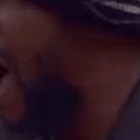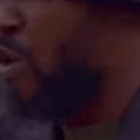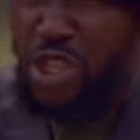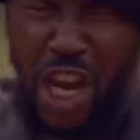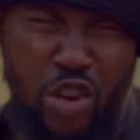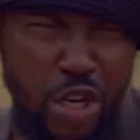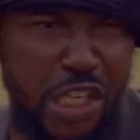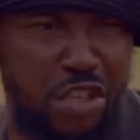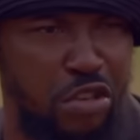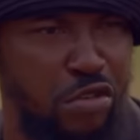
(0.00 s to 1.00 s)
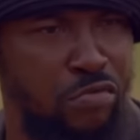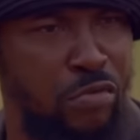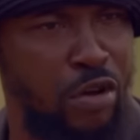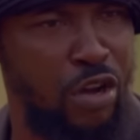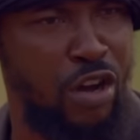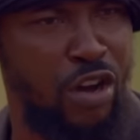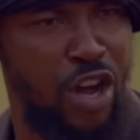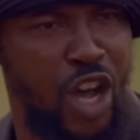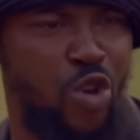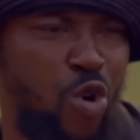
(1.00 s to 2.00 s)
I go change your destiny.
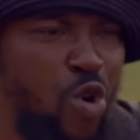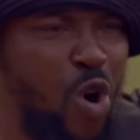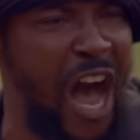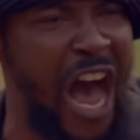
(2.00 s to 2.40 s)
You go